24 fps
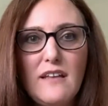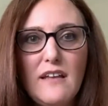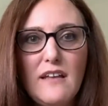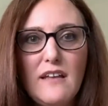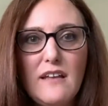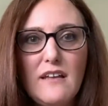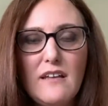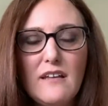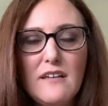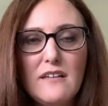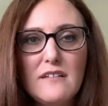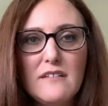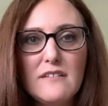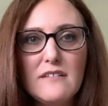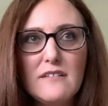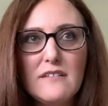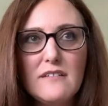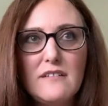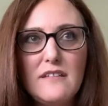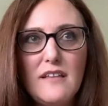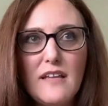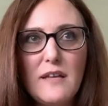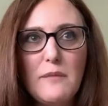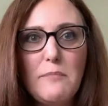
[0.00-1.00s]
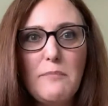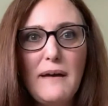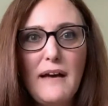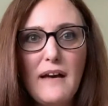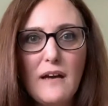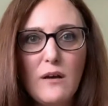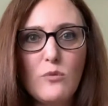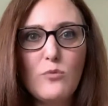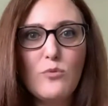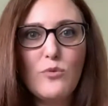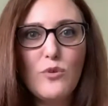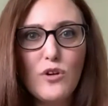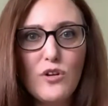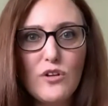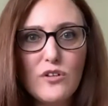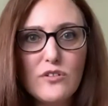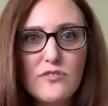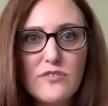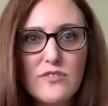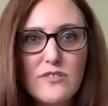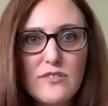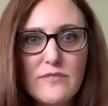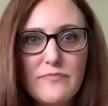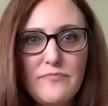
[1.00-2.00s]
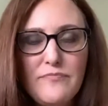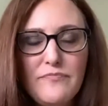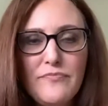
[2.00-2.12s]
take back words.